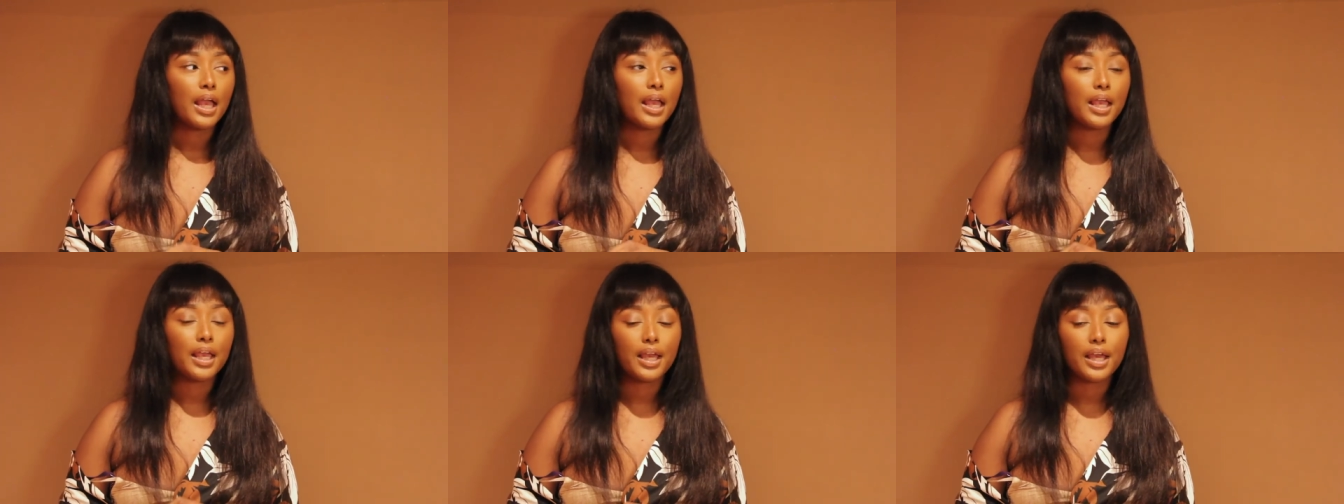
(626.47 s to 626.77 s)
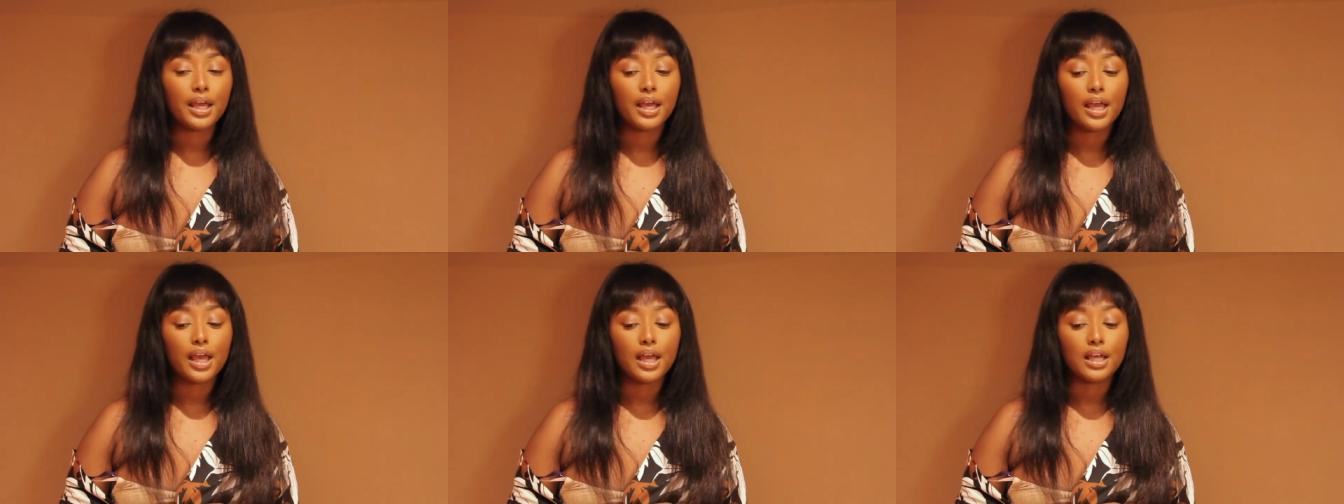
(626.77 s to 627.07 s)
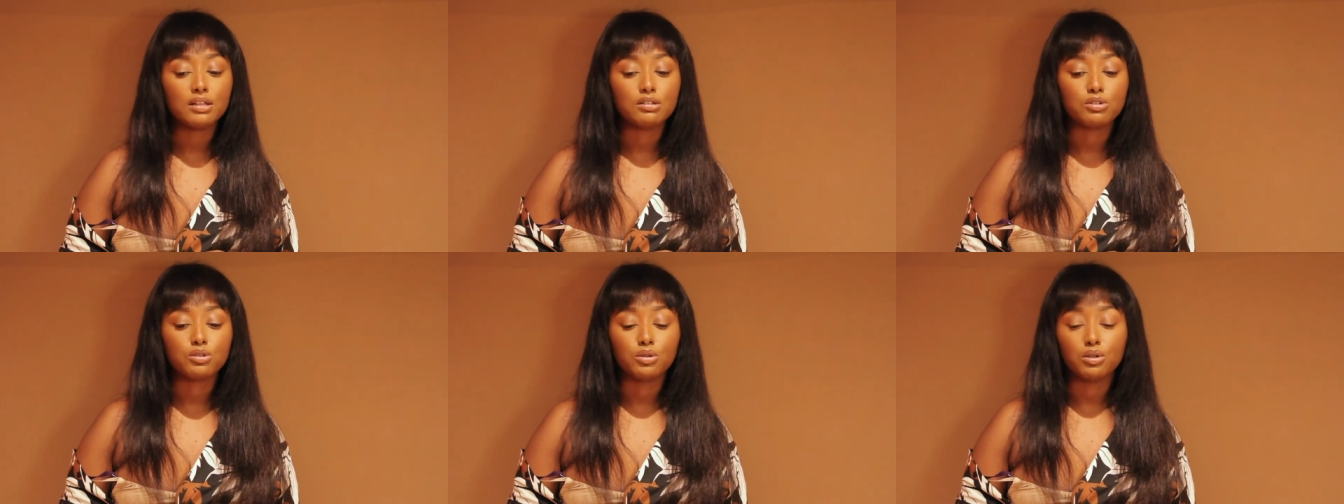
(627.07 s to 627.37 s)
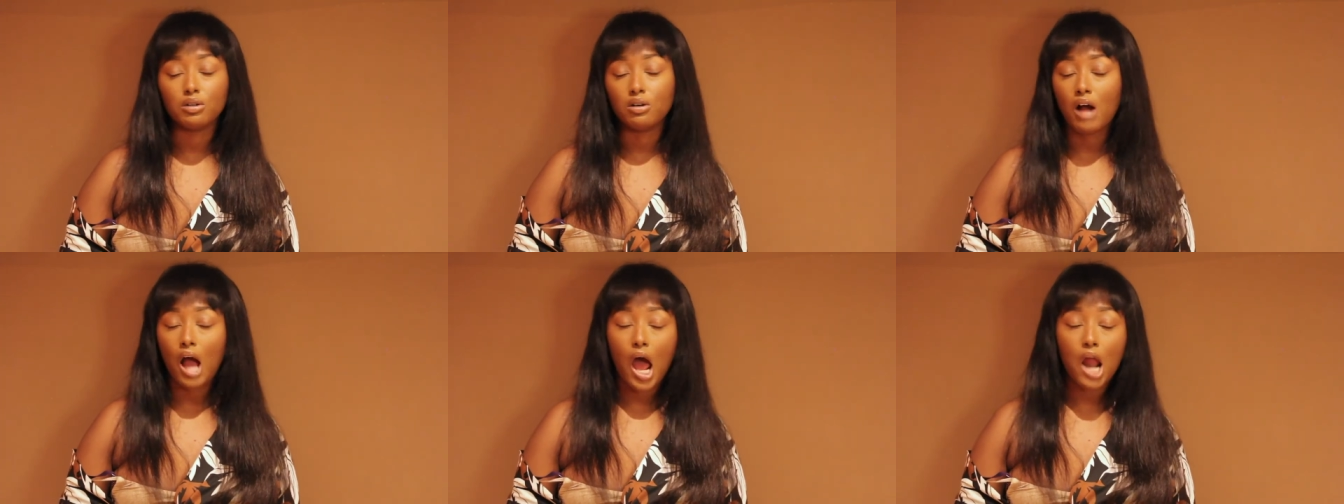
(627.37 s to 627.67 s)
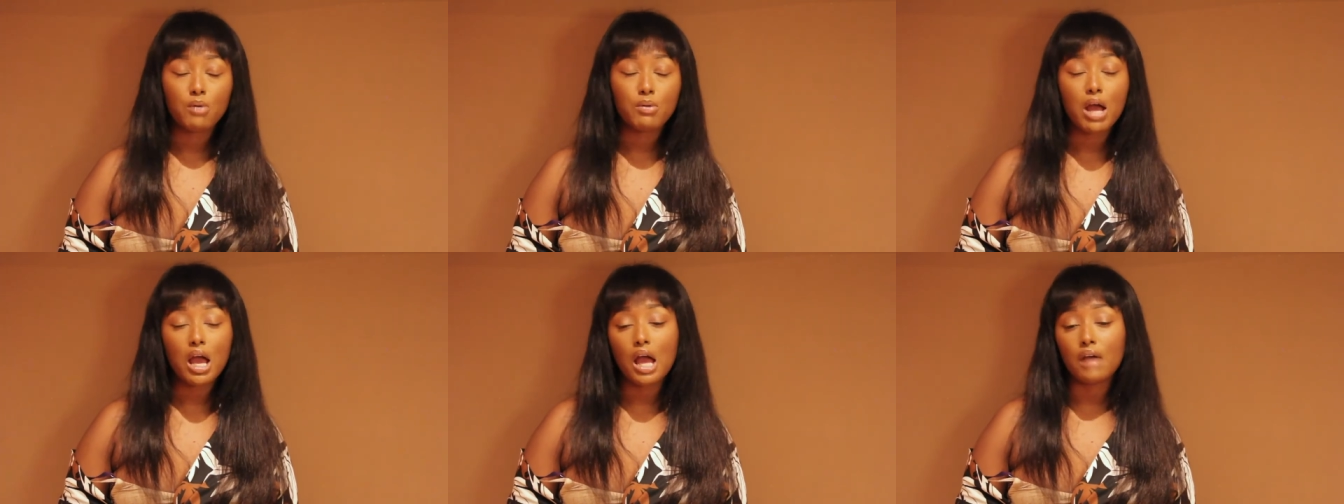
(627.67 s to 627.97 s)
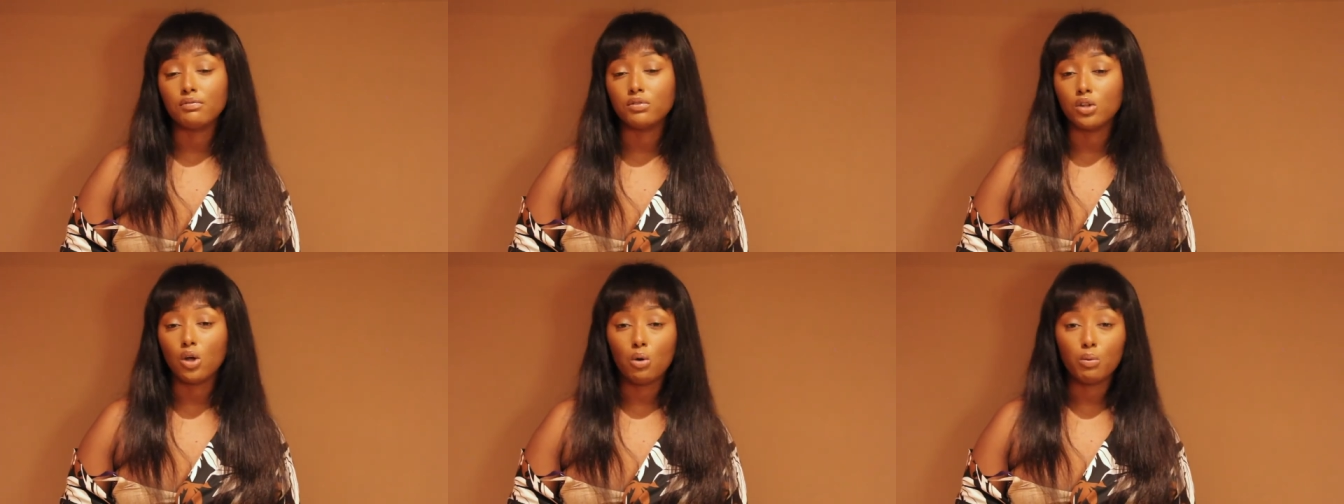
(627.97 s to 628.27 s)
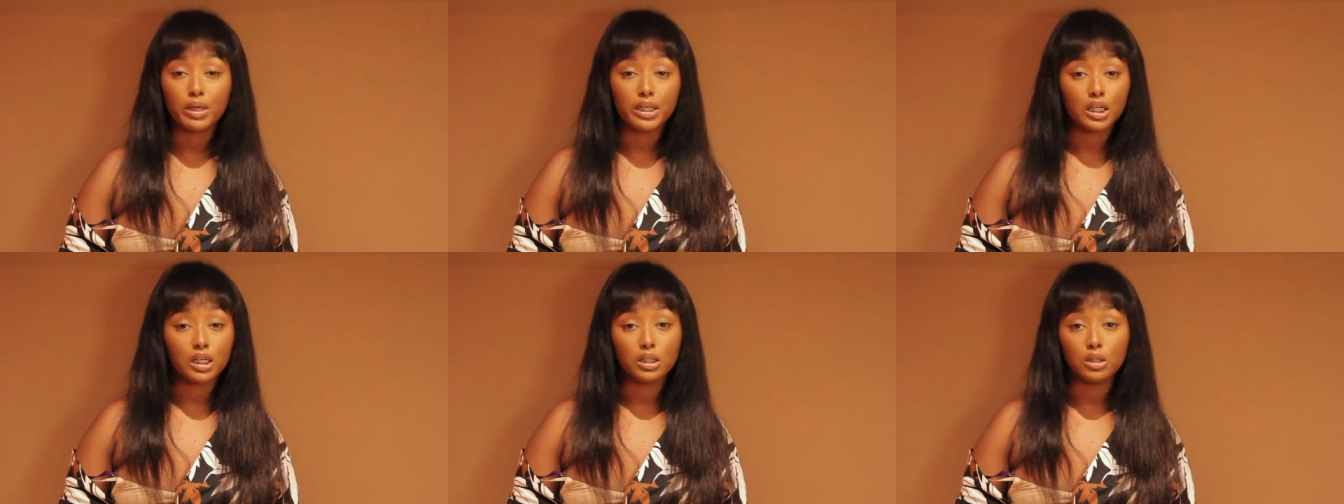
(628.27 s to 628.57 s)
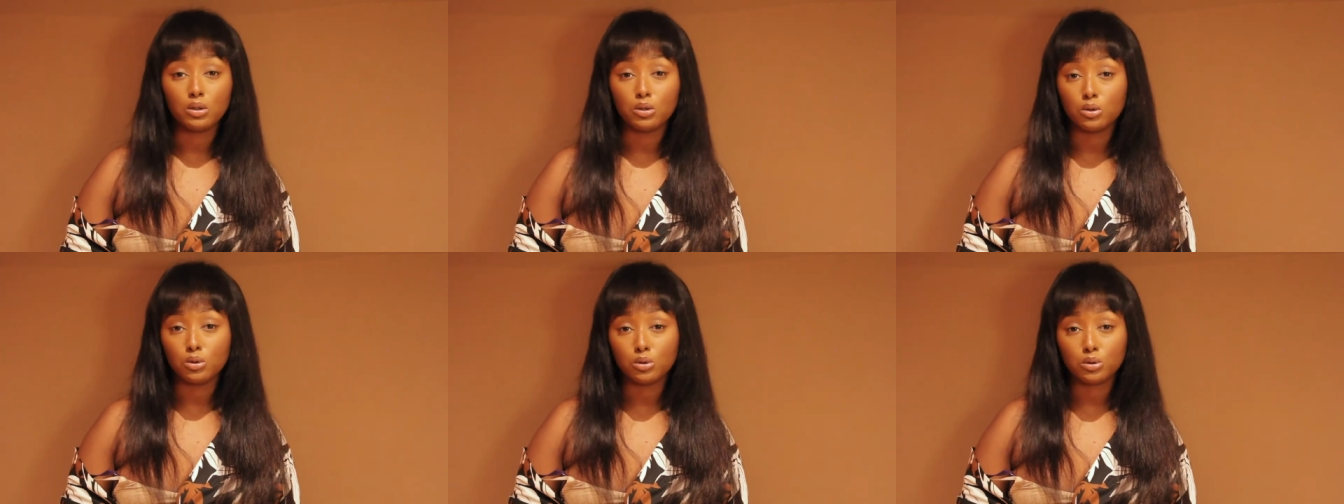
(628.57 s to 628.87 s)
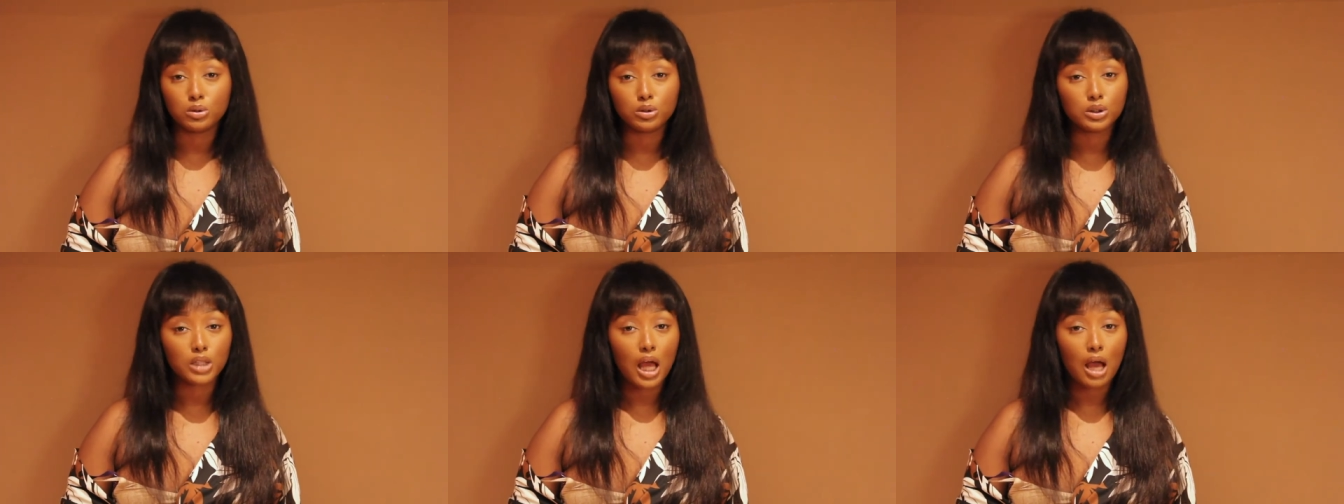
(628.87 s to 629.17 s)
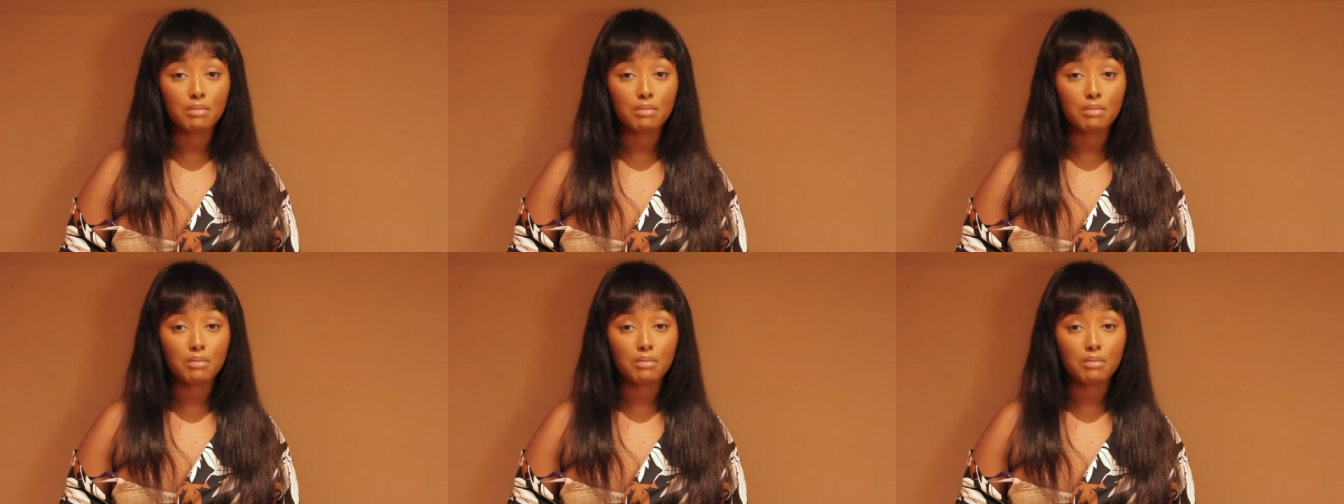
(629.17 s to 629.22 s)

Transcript: and girl, I don't have no winter clothes.